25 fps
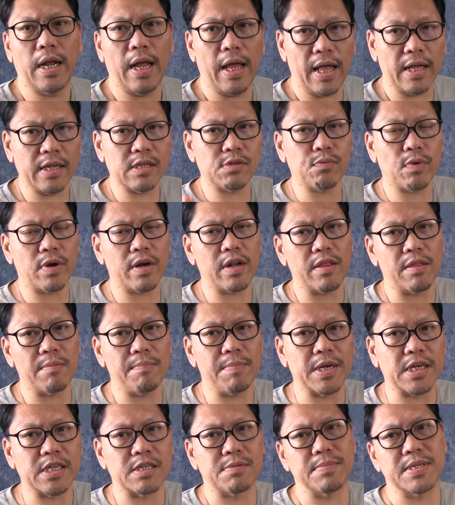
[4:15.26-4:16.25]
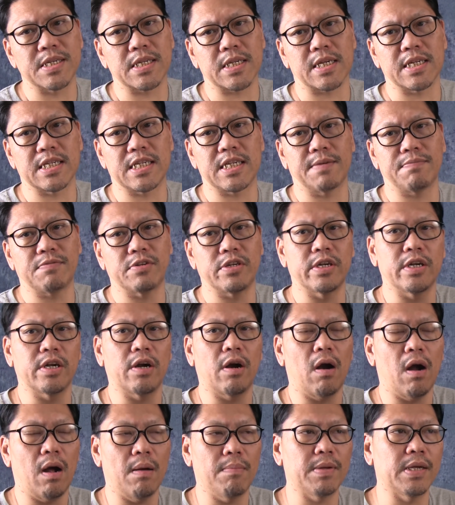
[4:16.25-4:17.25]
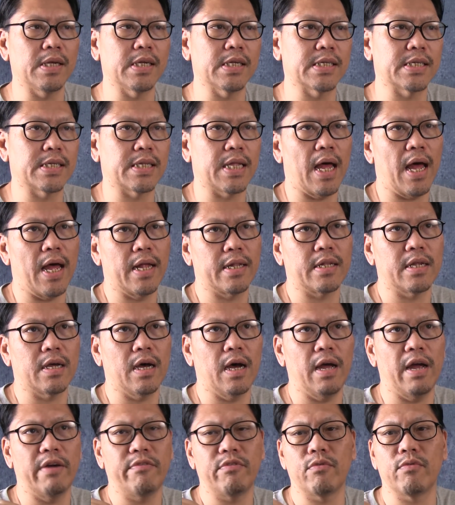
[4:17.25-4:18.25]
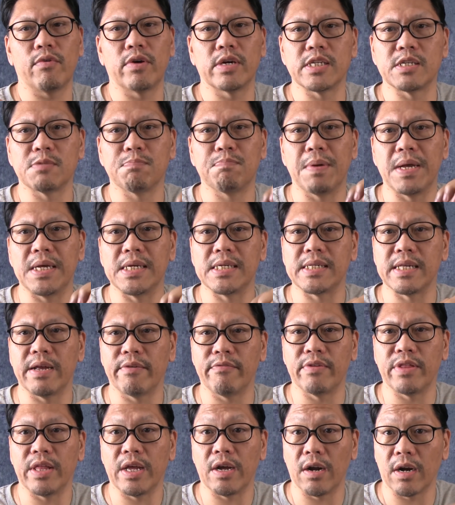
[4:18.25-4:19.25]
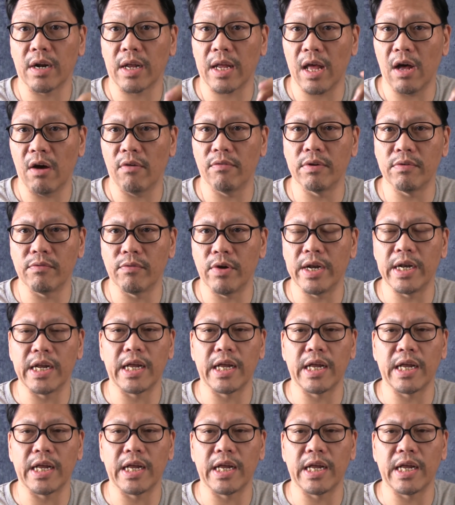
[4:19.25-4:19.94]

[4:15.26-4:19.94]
And that's one of the biggest misconceptions in our hobby is that everyone's based everything on Kelvin